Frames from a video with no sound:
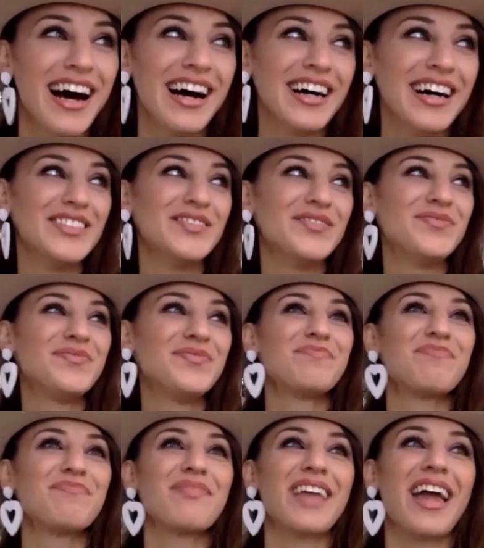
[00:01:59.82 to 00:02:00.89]
And
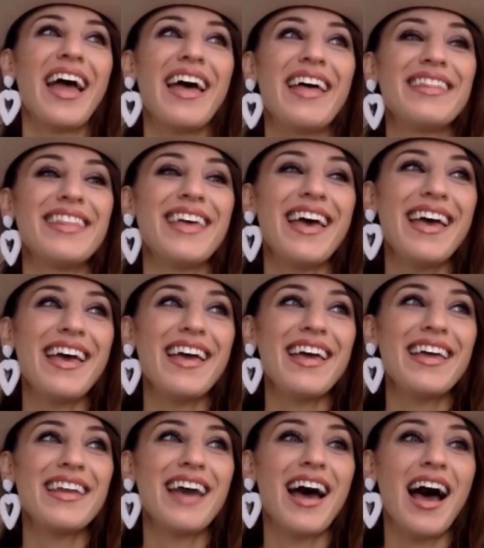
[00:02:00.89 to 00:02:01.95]

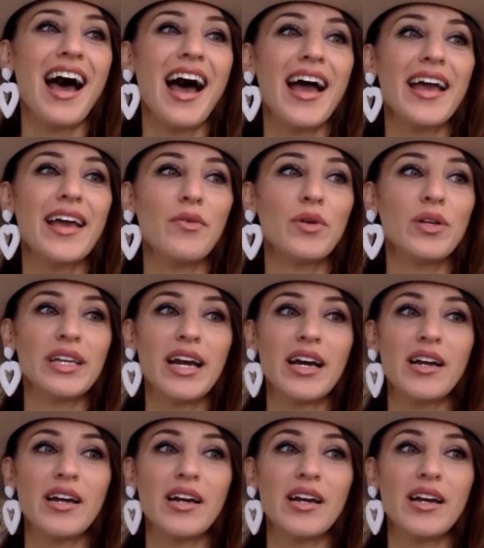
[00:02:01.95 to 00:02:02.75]
then I really